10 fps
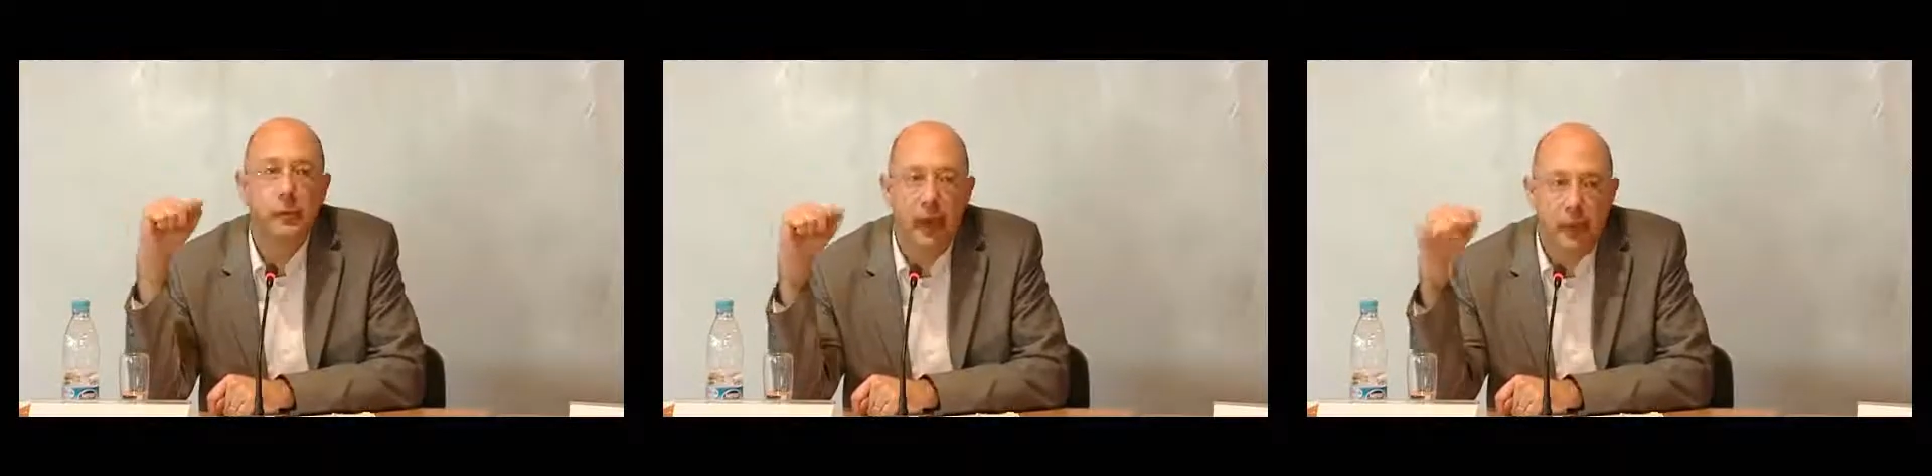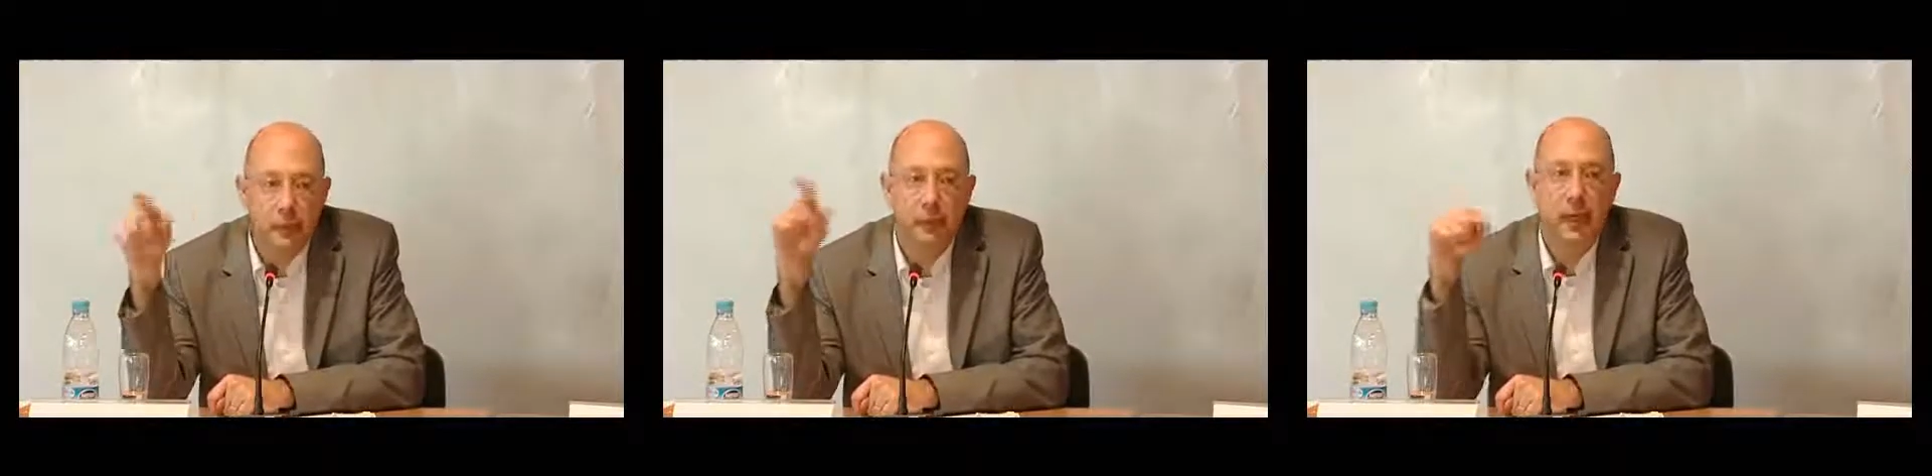to
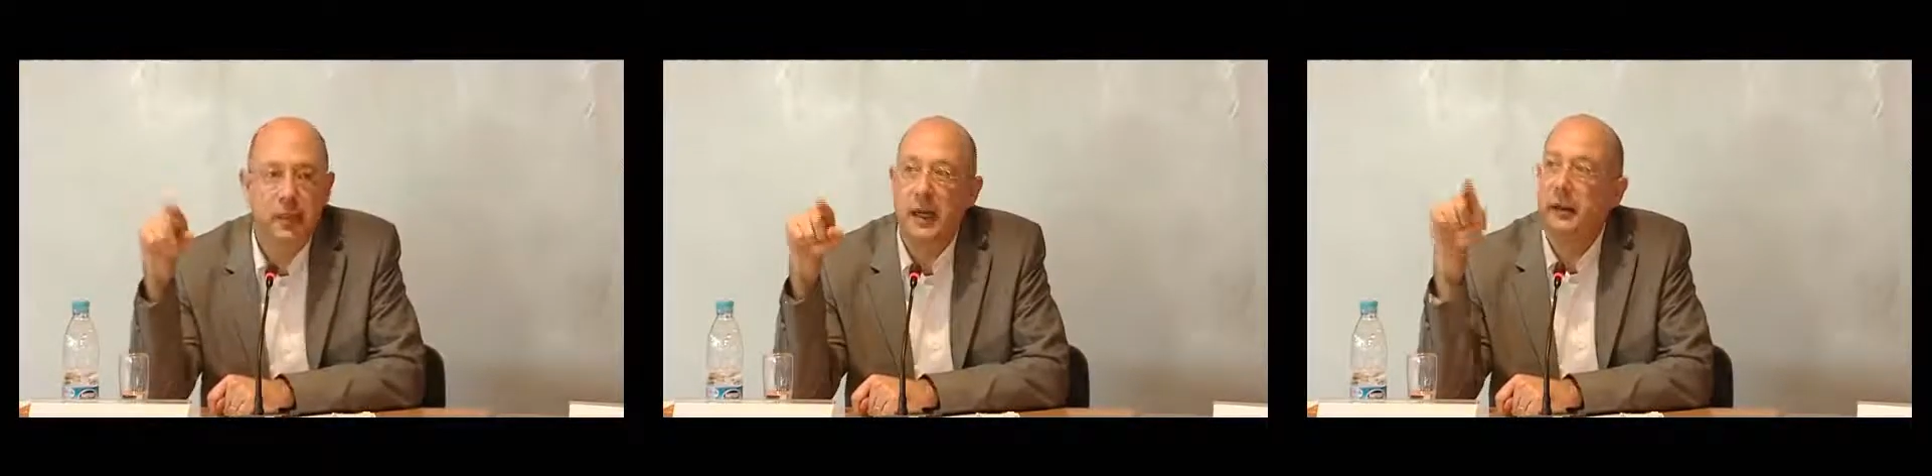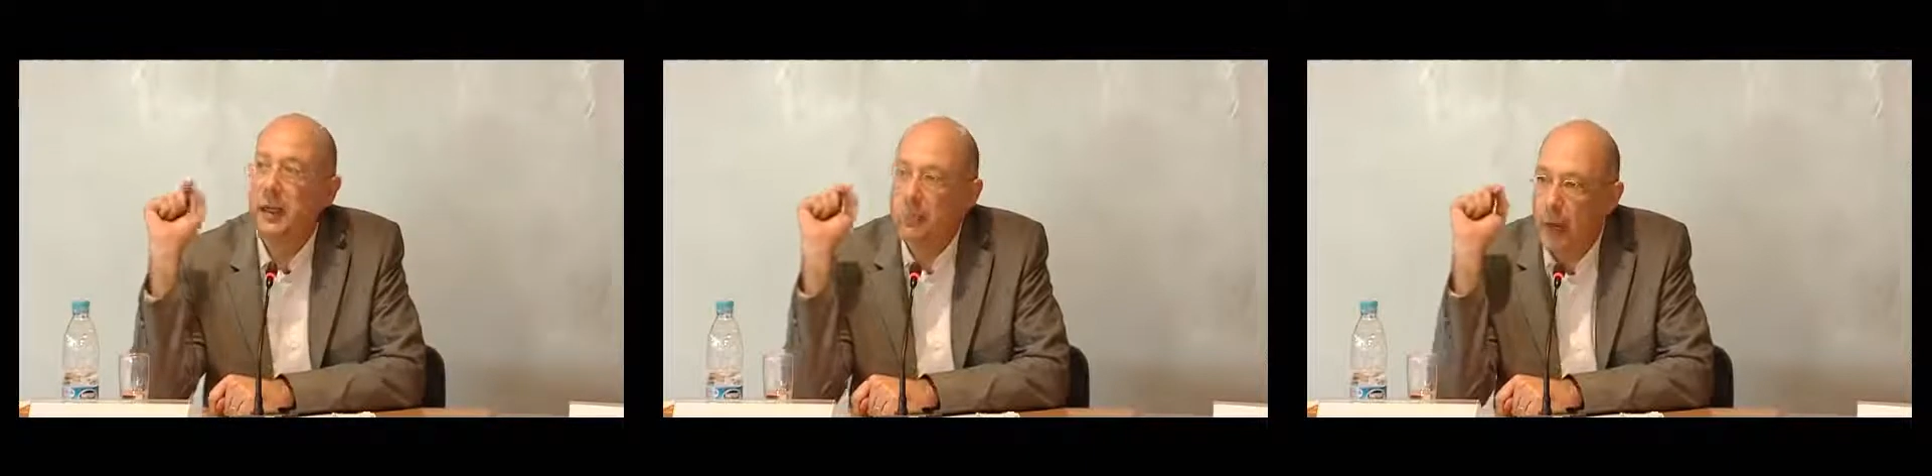express
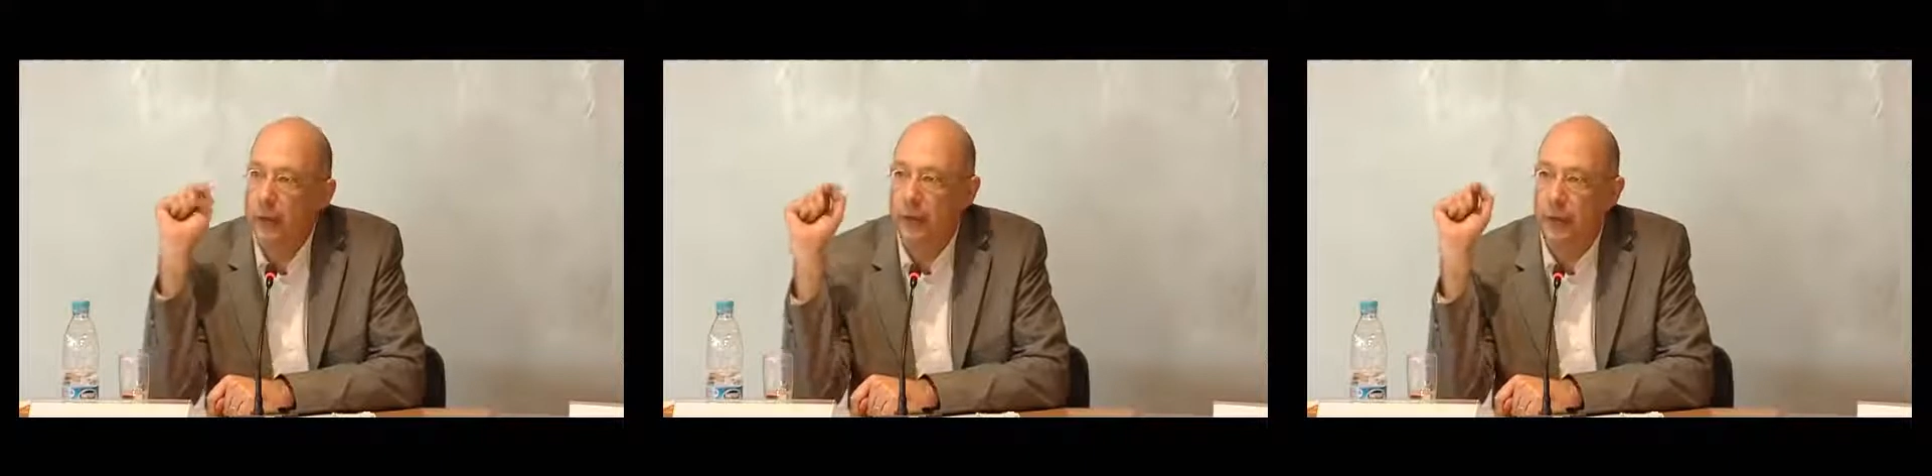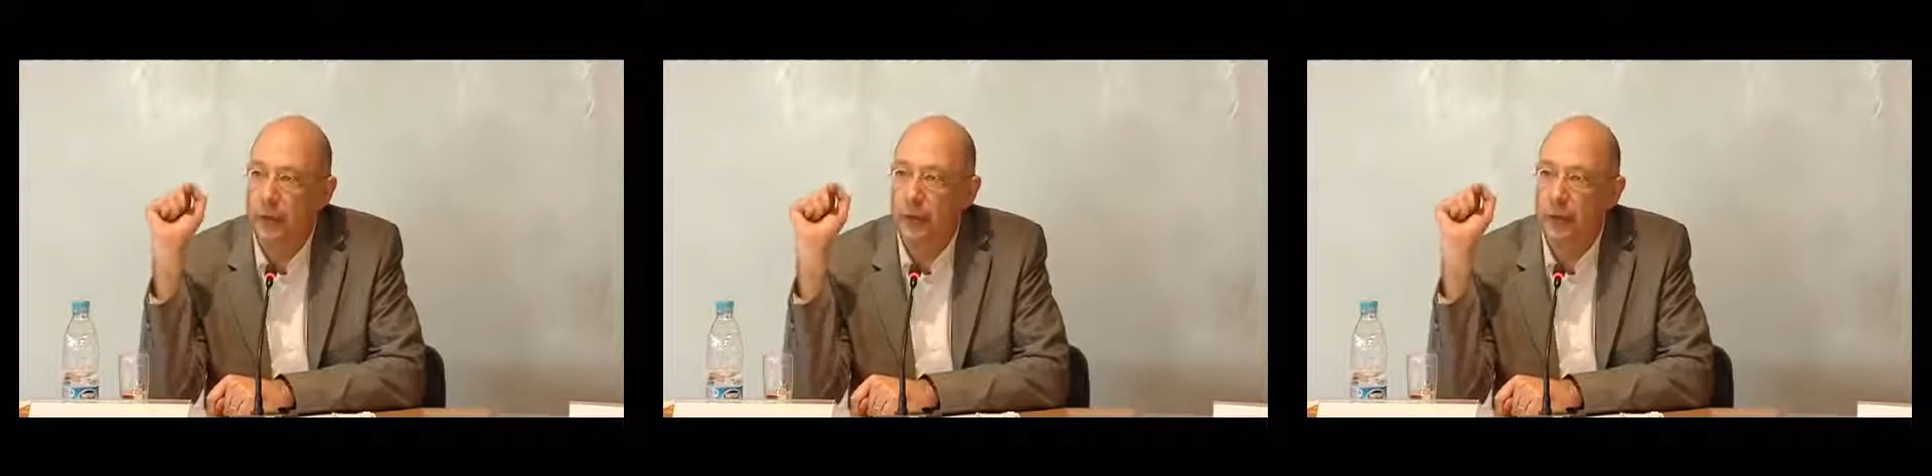their
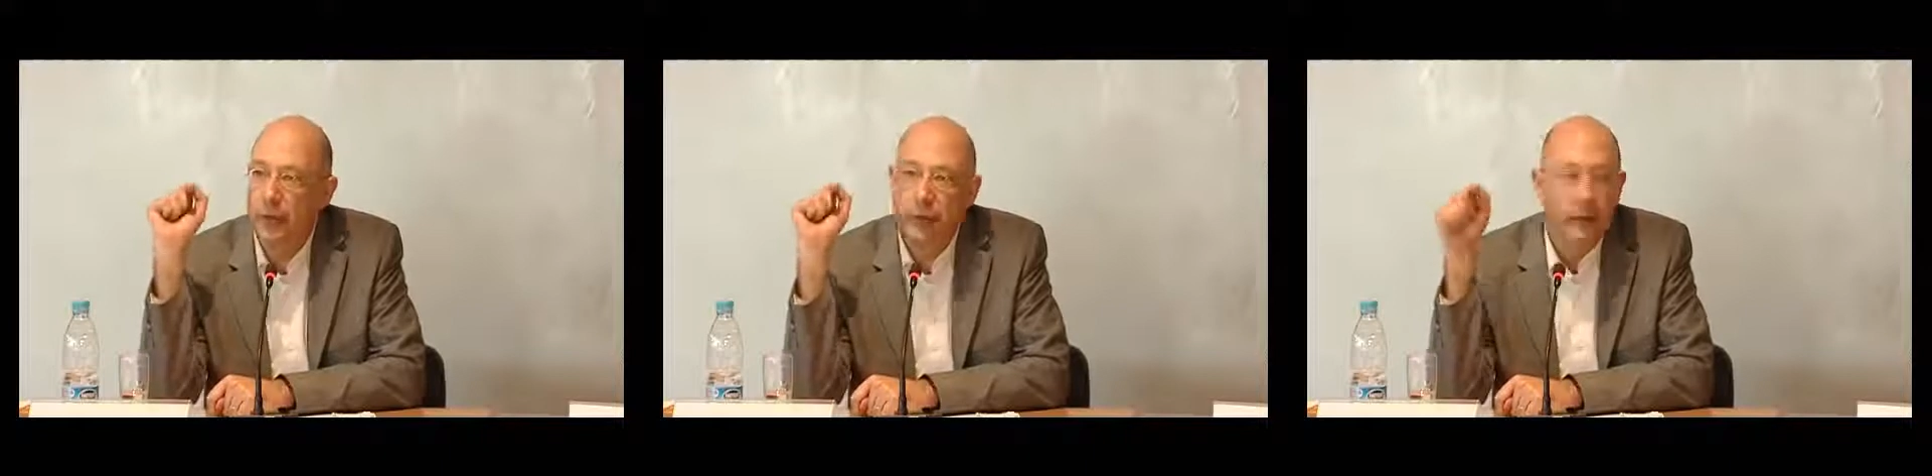emotions.